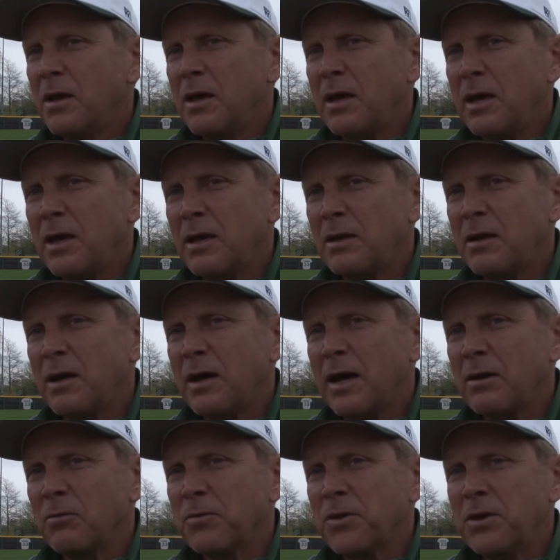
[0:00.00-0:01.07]
and uh, I
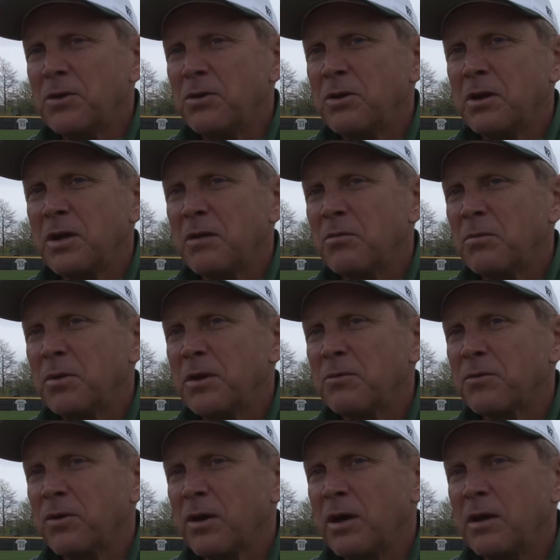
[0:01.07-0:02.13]
don't think you can ever be
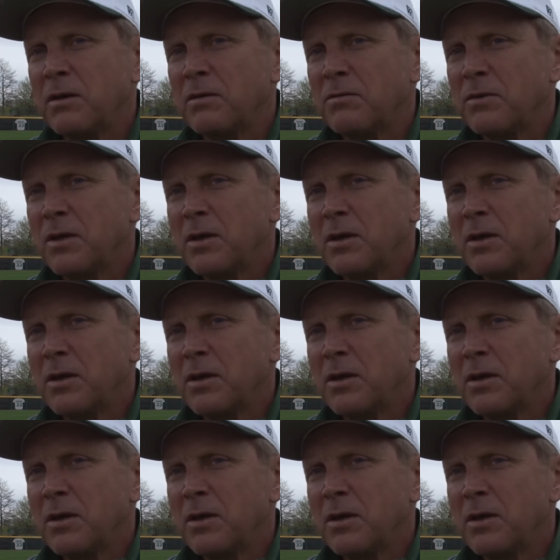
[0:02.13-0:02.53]
afraid of